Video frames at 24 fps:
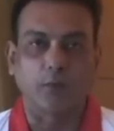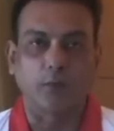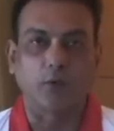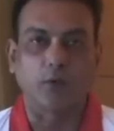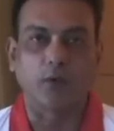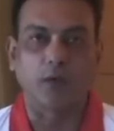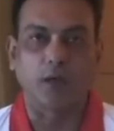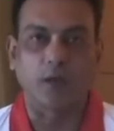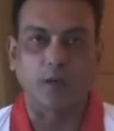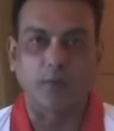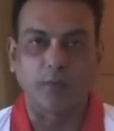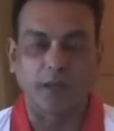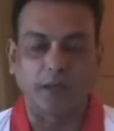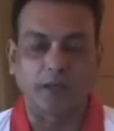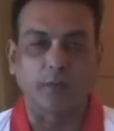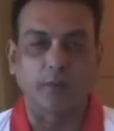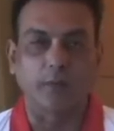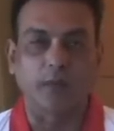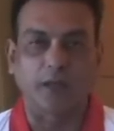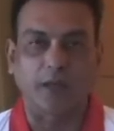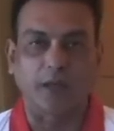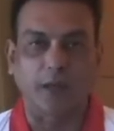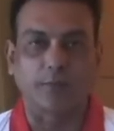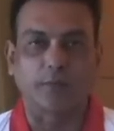would make
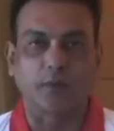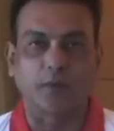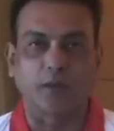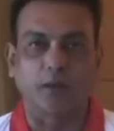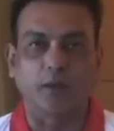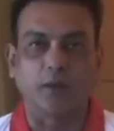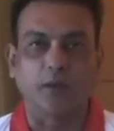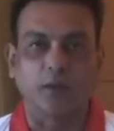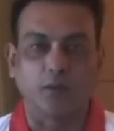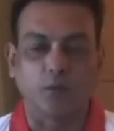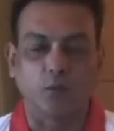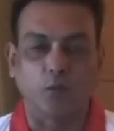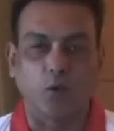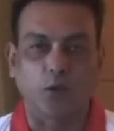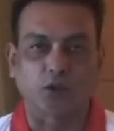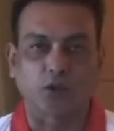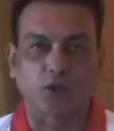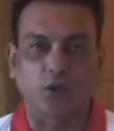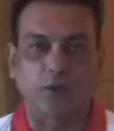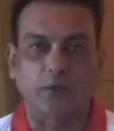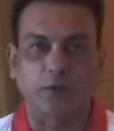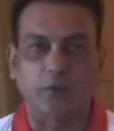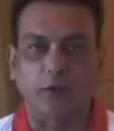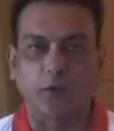him a captain to watch
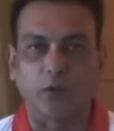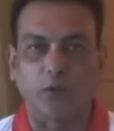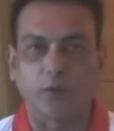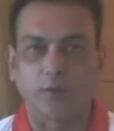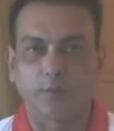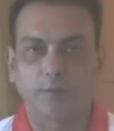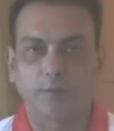out for.